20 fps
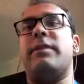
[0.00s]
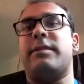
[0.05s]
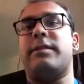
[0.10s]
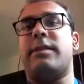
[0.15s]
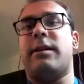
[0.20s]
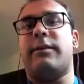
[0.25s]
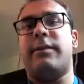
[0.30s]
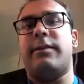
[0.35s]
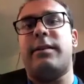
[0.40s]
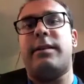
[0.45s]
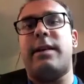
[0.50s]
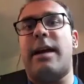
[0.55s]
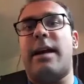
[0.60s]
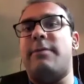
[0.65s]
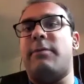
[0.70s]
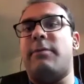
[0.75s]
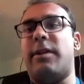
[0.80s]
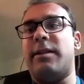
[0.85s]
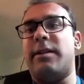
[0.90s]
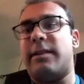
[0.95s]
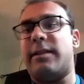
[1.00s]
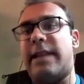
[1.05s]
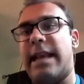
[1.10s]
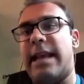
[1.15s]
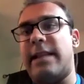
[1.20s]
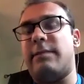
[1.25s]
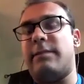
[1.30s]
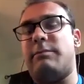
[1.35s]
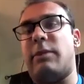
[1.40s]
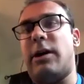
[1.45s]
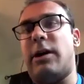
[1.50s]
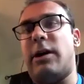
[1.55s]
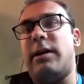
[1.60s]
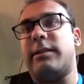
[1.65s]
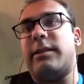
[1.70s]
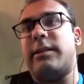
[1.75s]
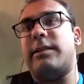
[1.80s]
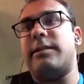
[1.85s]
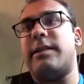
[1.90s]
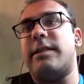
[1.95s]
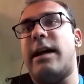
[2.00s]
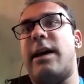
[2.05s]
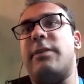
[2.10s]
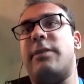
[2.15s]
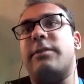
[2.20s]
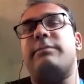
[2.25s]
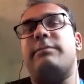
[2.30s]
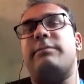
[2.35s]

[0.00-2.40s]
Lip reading: servant. I want to take the politics out of